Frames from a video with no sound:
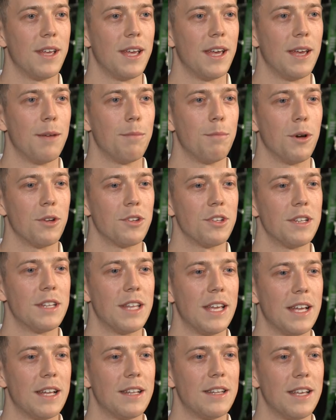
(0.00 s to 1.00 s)
buzzing
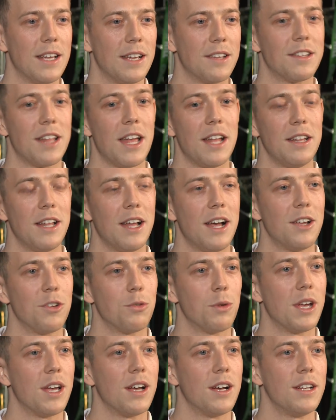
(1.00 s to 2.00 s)
to extend that
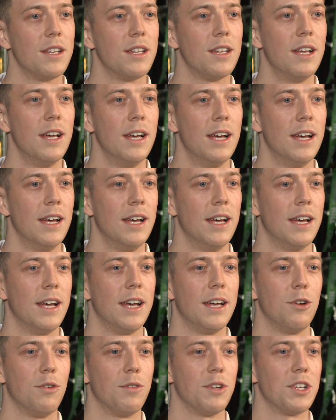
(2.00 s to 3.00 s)
as well. And
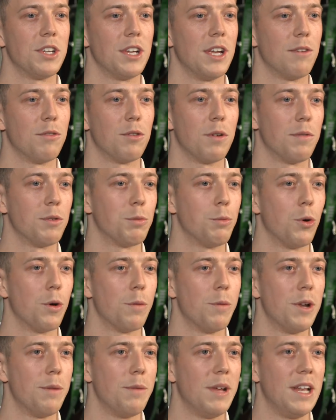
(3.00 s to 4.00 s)
obviously, I've
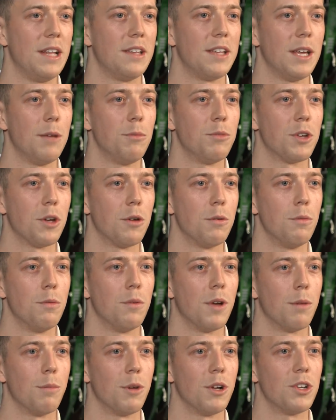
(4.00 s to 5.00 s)
spoken about it many times,
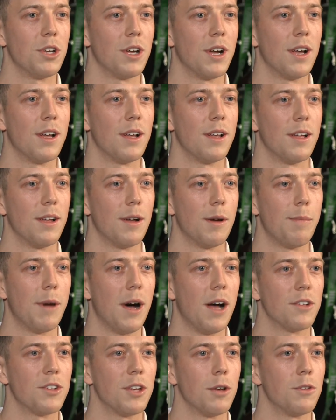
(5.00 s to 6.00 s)
how much a
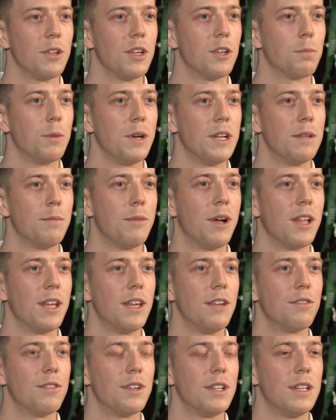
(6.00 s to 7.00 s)
part Celtic's played in my
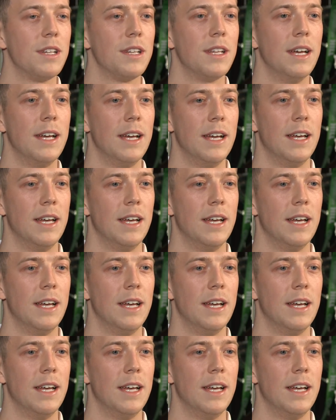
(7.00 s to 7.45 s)
life, and